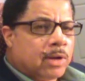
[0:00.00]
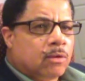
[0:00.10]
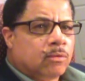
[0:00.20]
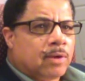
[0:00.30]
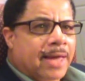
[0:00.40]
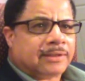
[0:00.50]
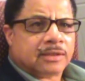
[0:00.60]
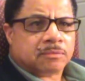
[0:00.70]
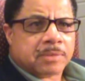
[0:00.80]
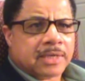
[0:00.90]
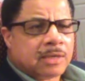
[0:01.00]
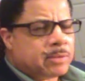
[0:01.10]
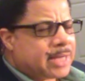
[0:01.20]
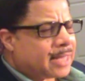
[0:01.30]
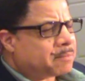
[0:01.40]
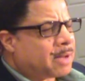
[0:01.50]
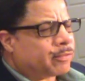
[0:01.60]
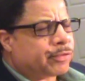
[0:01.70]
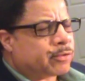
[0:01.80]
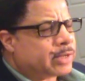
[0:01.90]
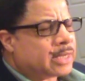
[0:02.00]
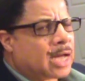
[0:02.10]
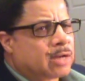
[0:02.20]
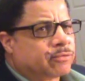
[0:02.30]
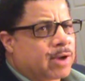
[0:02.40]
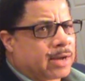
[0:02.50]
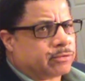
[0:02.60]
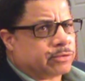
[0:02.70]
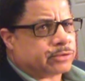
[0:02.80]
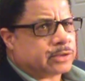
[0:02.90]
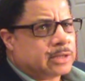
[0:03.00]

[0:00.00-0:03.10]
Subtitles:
Well, at this meeting we had about 30 contractors.